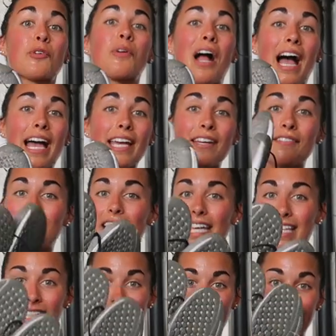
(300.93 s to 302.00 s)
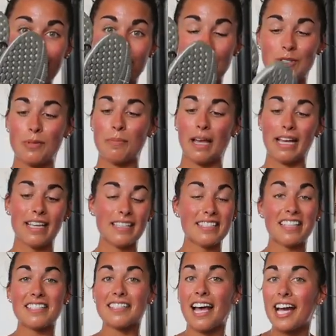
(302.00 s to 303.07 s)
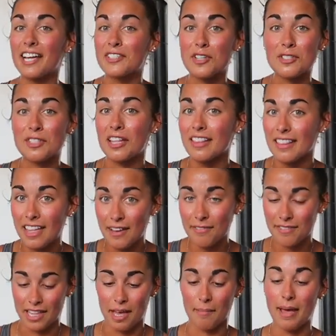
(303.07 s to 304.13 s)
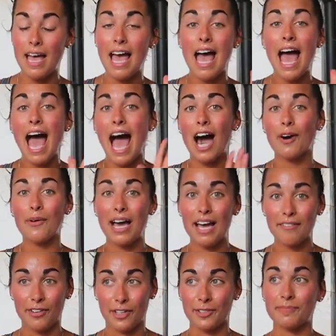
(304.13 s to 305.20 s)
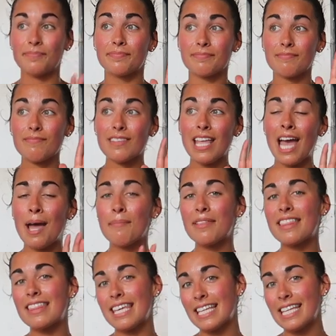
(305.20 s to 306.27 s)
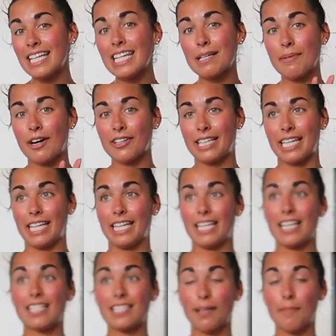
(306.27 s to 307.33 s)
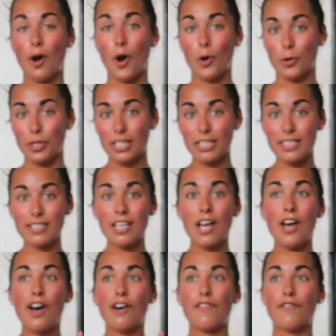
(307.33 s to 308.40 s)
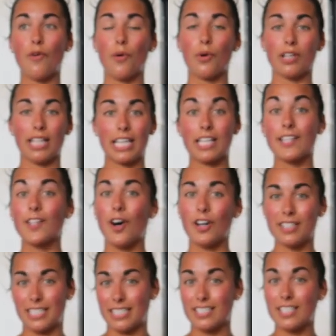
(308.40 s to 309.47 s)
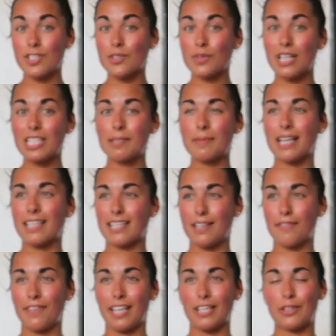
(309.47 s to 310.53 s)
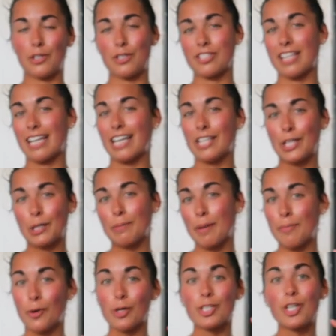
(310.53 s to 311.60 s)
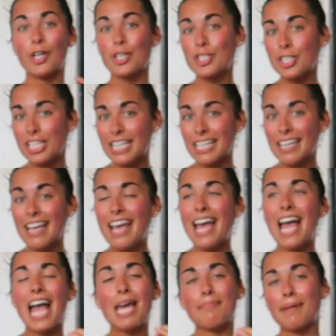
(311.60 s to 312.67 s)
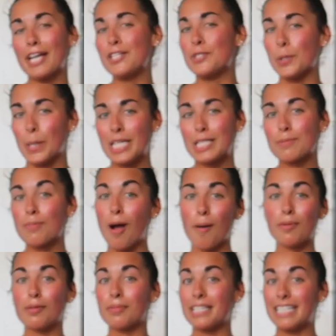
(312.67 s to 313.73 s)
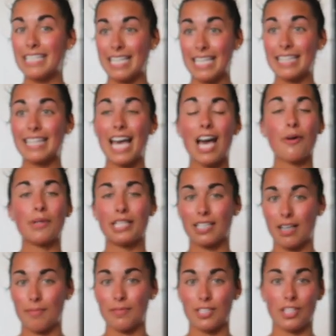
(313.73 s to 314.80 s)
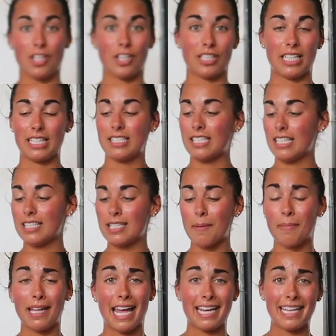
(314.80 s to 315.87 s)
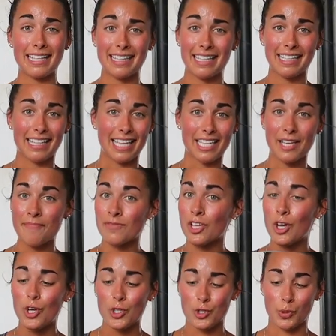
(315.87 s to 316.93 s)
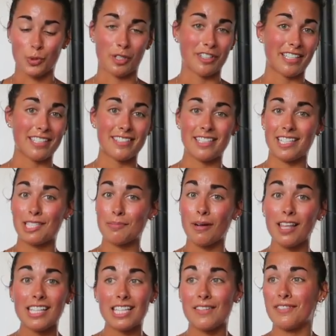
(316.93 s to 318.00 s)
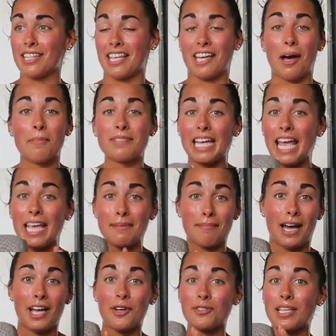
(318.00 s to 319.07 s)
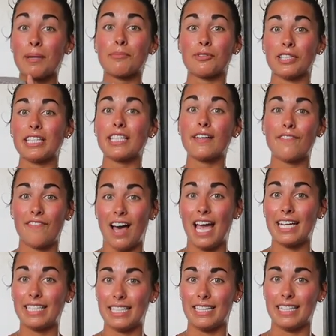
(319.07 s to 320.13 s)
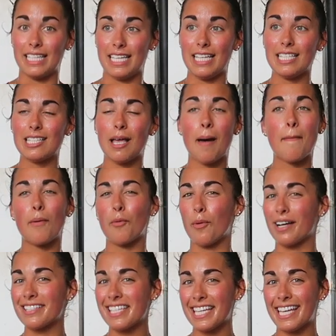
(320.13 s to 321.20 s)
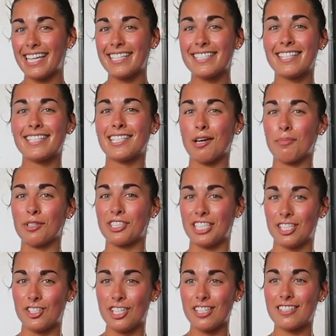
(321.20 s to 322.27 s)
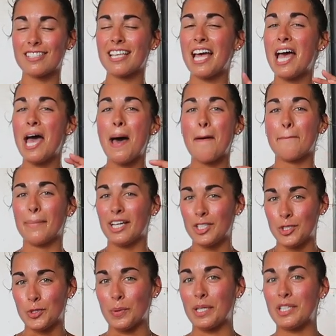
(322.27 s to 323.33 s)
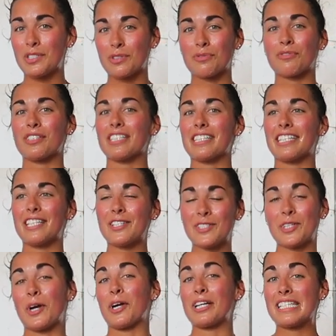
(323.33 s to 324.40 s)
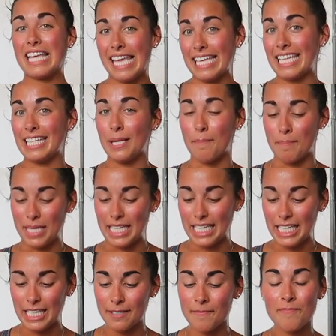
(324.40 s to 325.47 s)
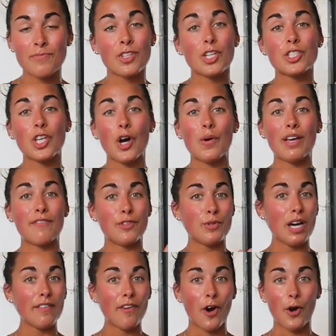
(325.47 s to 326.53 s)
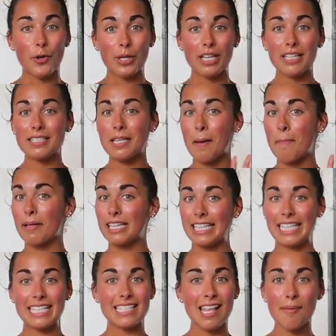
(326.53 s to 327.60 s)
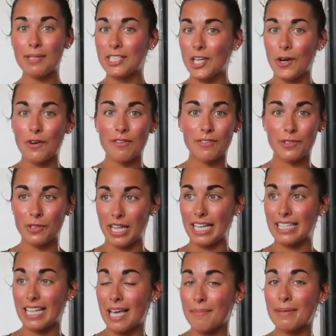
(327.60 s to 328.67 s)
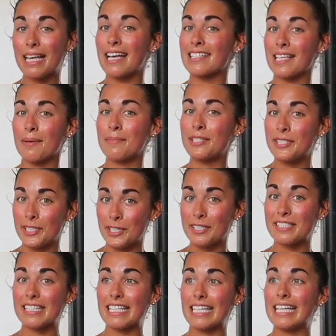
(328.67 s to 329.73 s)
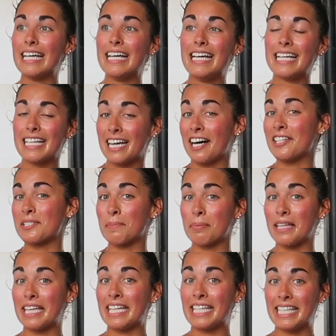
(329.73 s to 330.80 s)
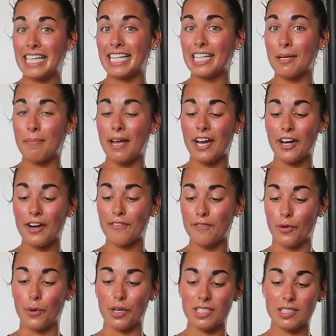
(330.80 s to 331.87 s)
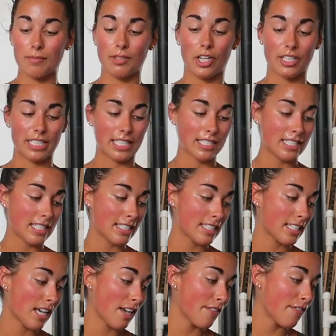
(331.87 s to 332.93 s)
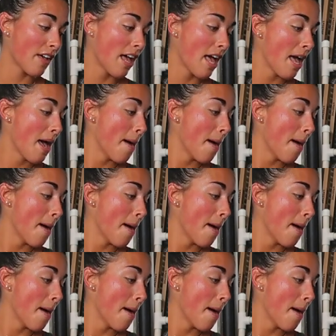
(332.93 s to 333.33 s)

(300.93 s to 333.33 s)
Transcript: thrive in the Nike Zoom Pegasus. I just love them. However, I'm thinking about getting some Hoka's for like long distance runs because I feel like they're just like a little bit more cushiony and my joints probably need that when it comes to long distance, but anything like shorter distance, probably even like up to eight miles. I'm really fine in these, but once I get into the double digits, my joints really start taking a beating. So if you have Hokas, please let me know if you like them because I'm seriously contemplating getting a pair for some long distance stuff.